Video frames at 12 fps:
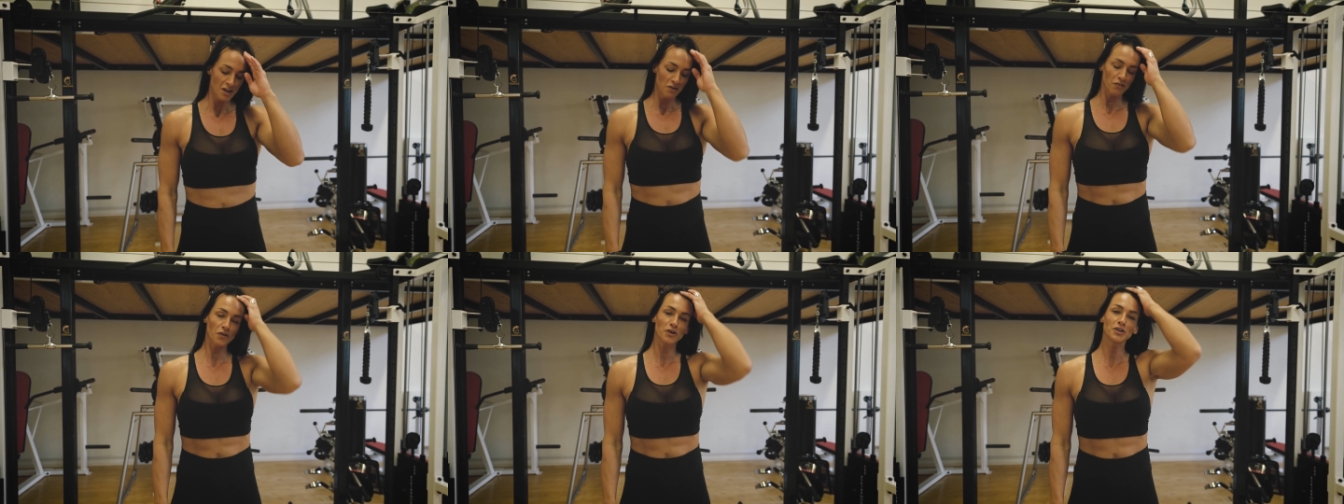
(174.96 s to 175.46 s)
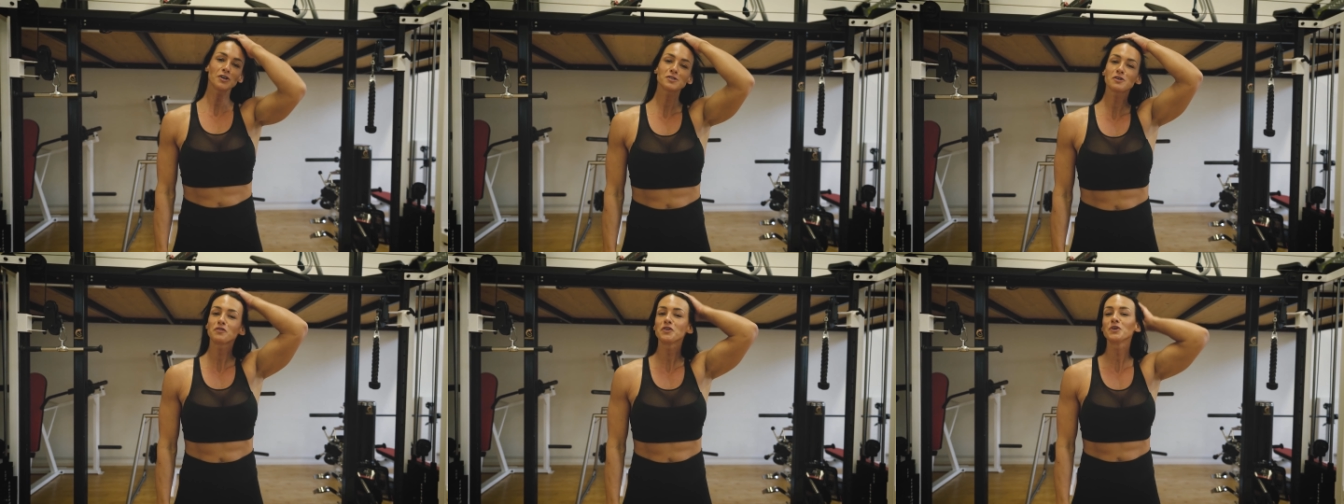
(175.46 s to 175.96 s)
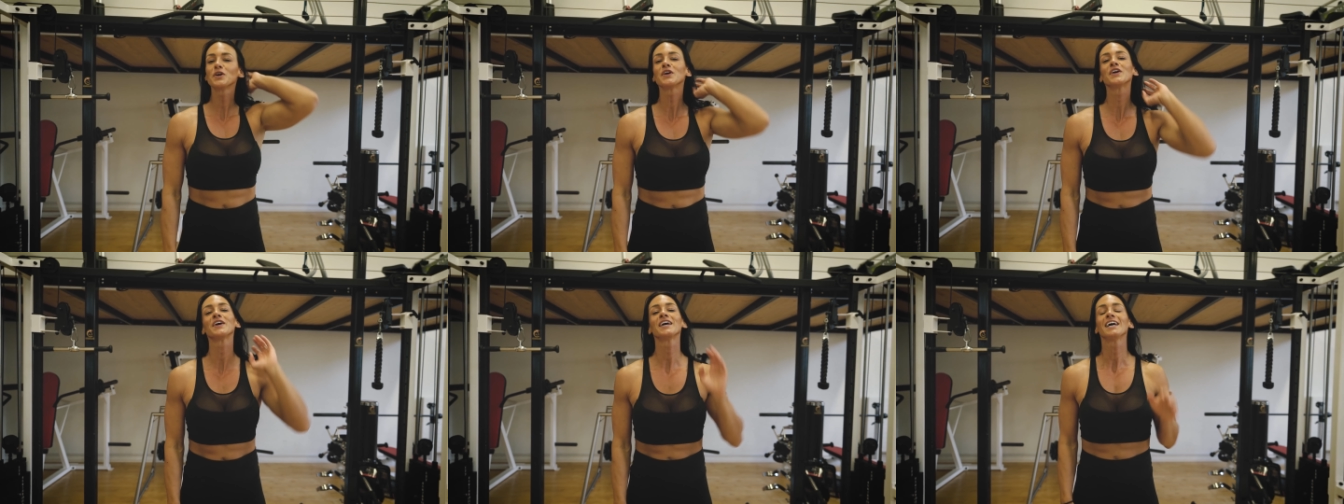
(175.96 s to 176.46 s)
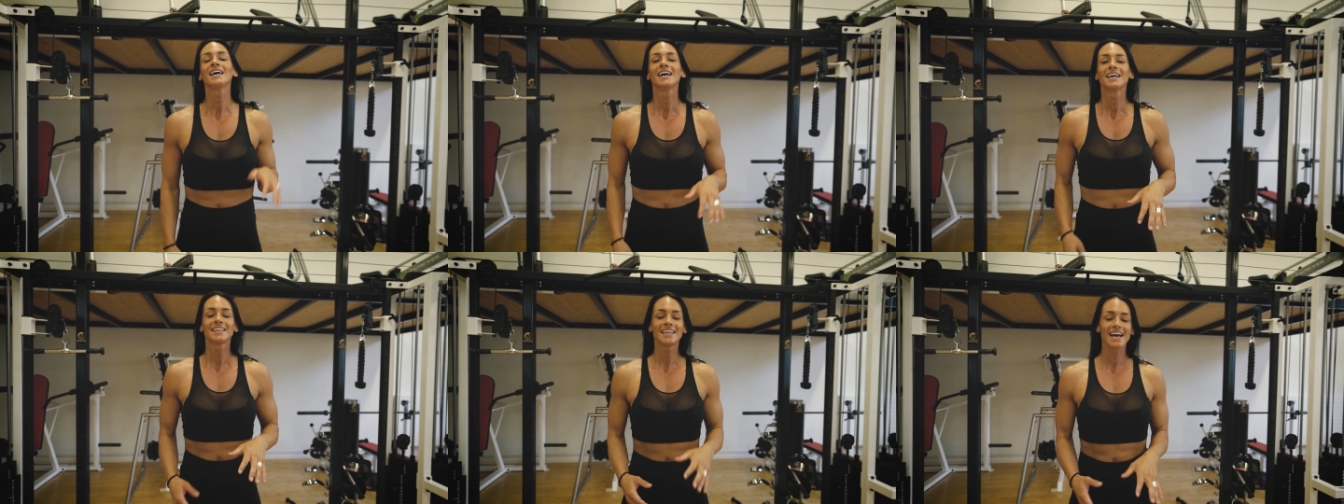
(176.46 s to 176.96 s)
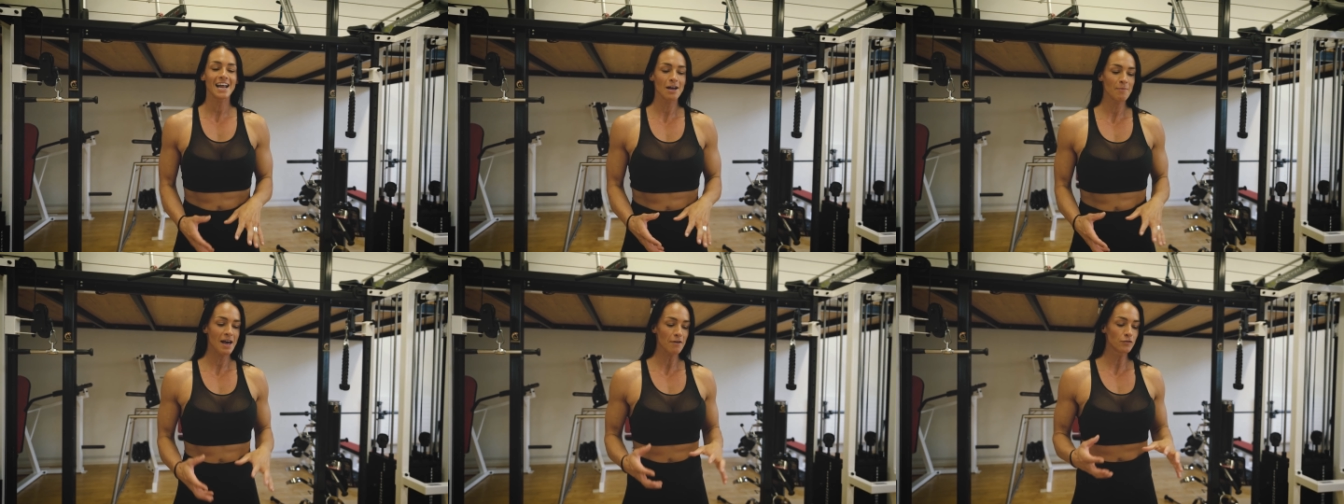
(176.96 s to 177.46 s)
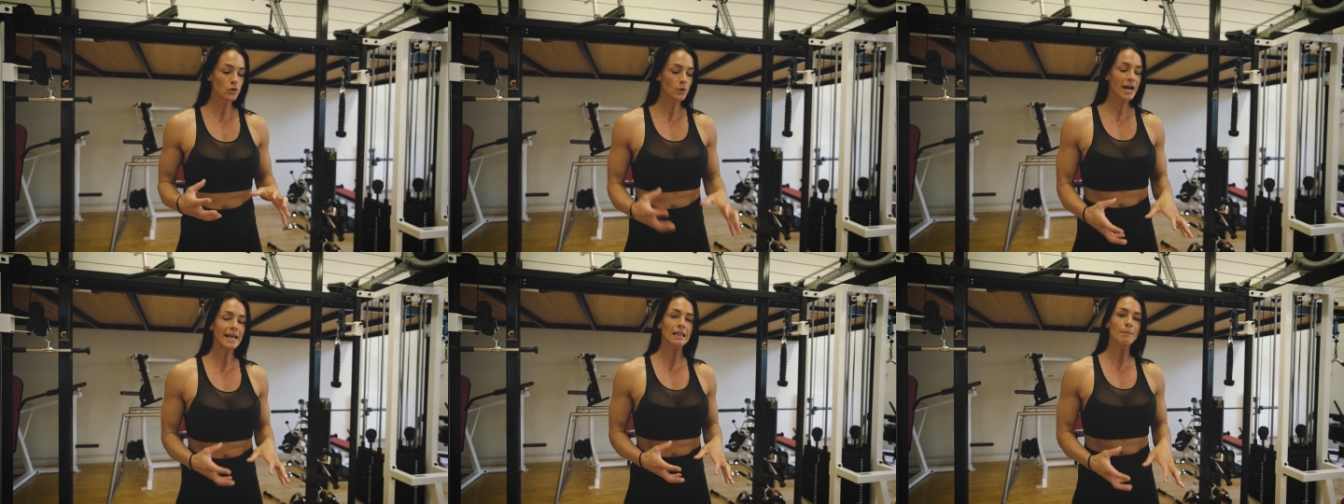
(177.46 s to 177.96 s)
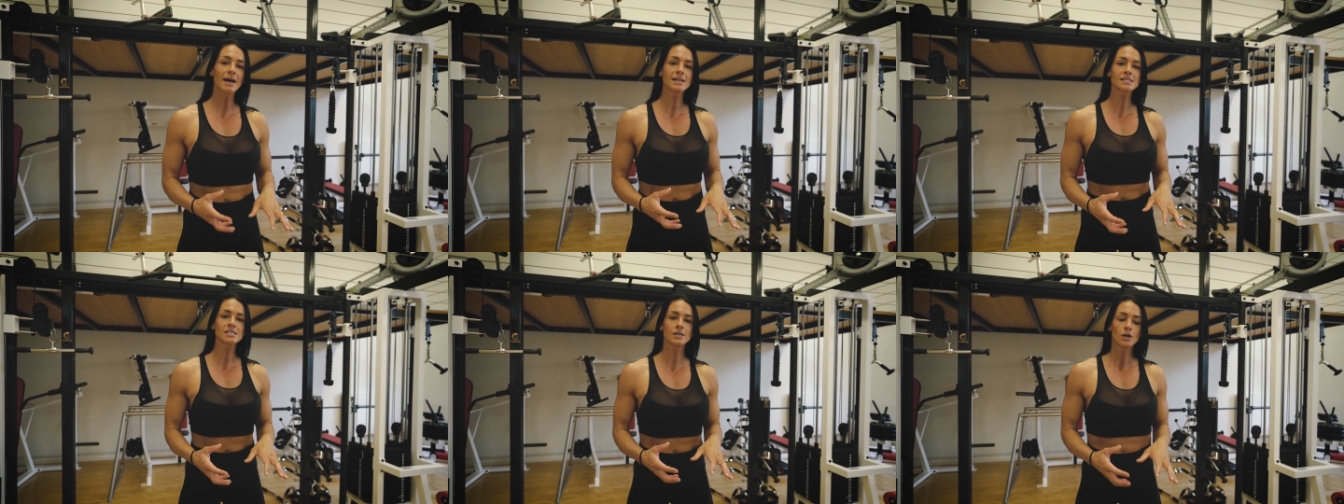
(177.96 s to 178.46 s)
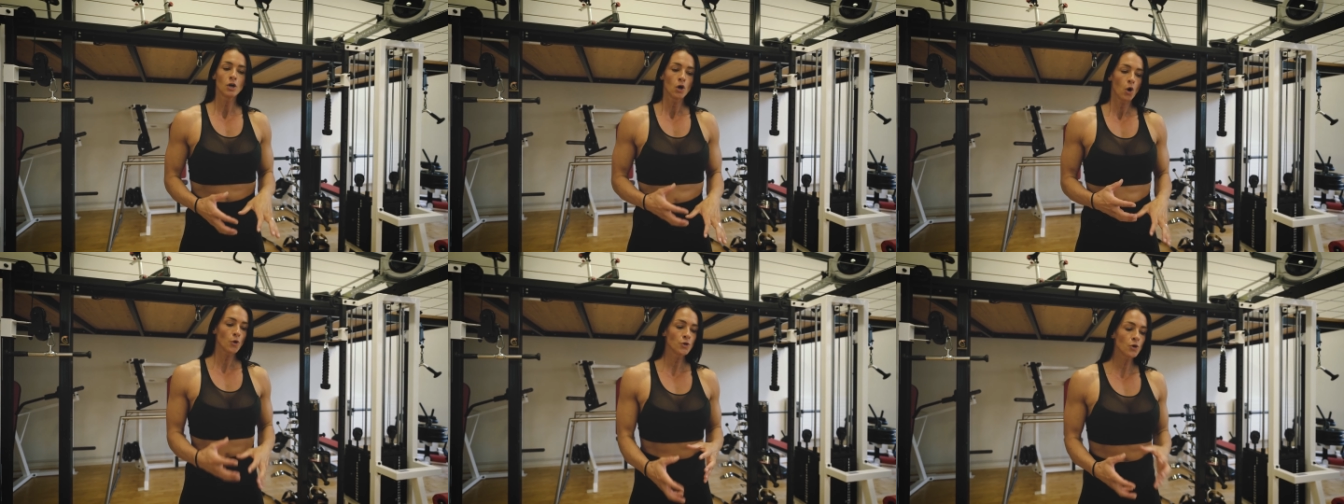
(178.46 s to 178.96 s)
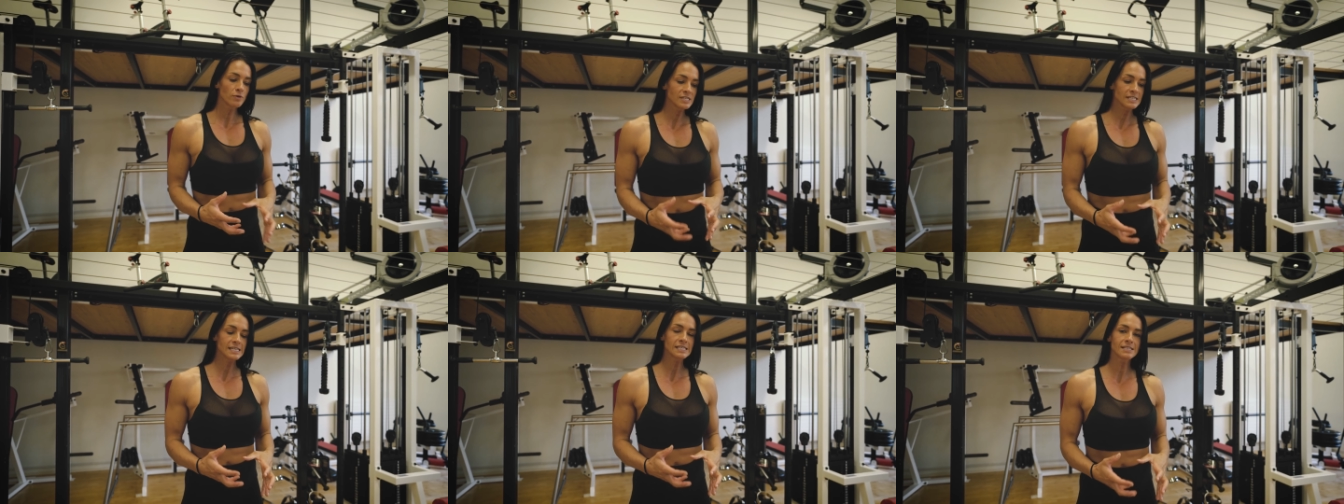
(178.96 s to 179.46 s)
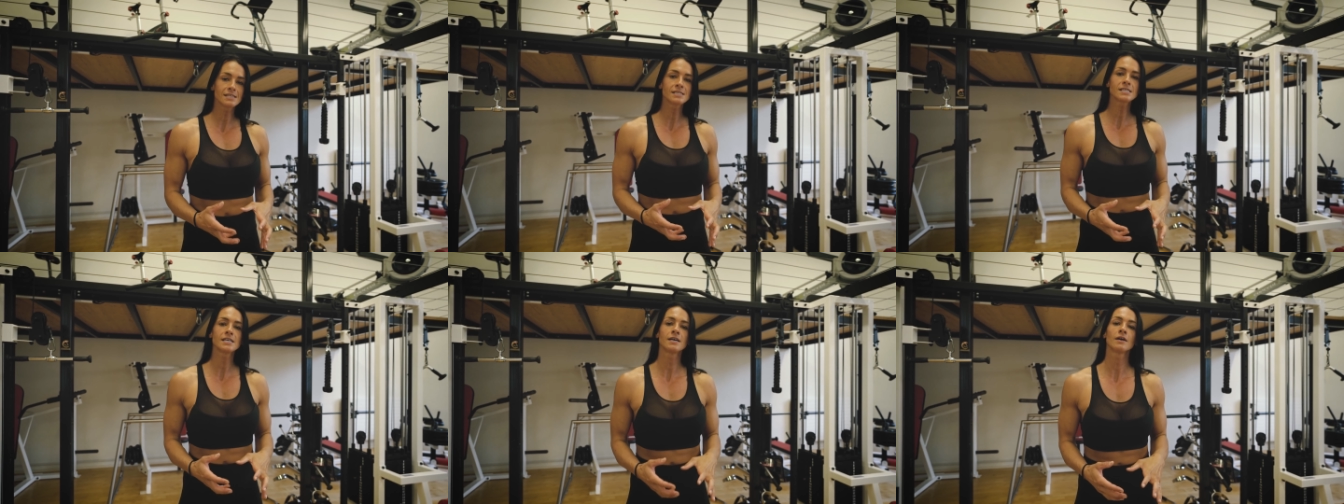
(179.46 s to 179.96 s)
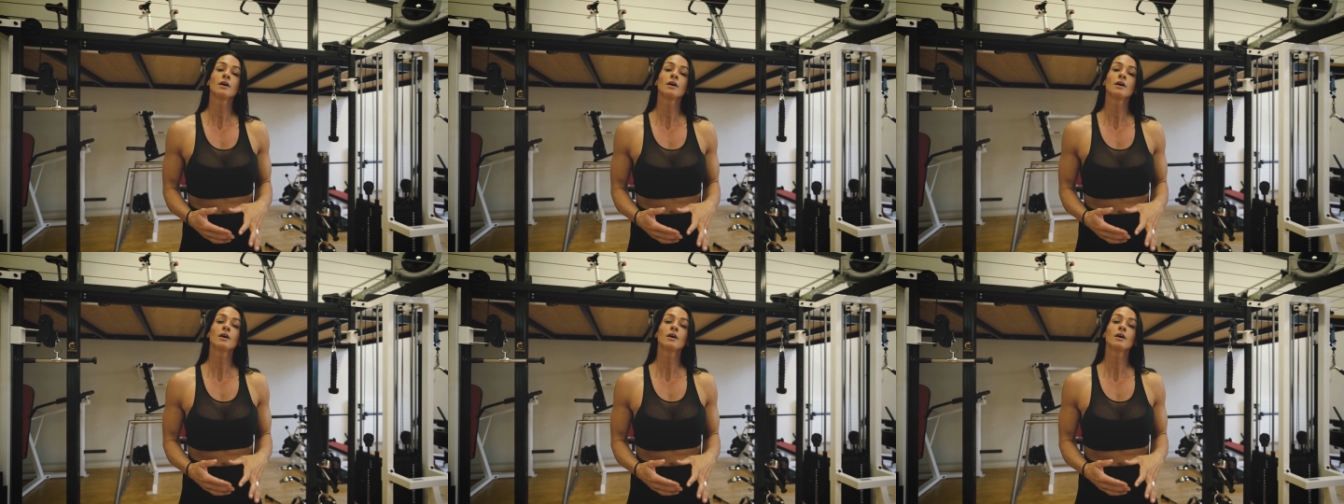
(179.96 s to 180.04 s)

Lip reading: For those of you that have no kettlebells or no resistance,